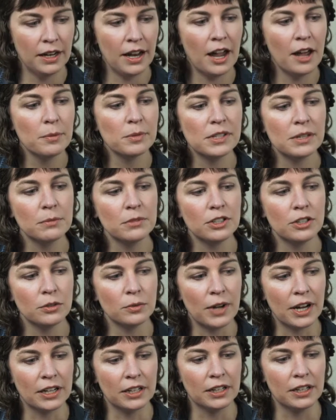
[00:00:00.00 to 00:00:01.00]
helps them to
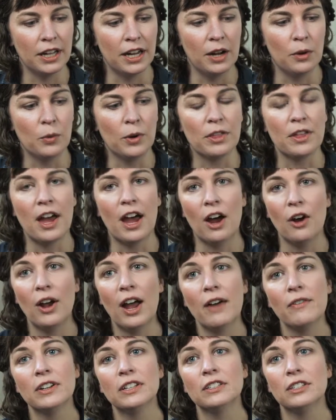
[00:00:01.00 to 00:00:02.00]
regulate without
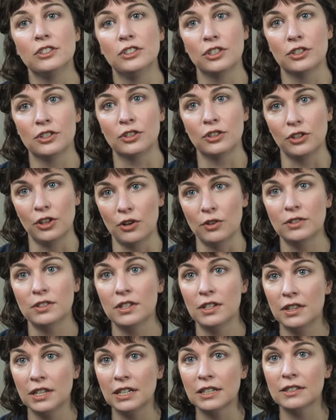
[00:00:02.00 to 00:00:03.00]
having to disclose the
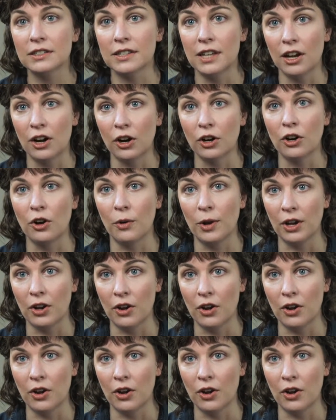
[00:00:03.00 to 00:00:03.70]
things that are going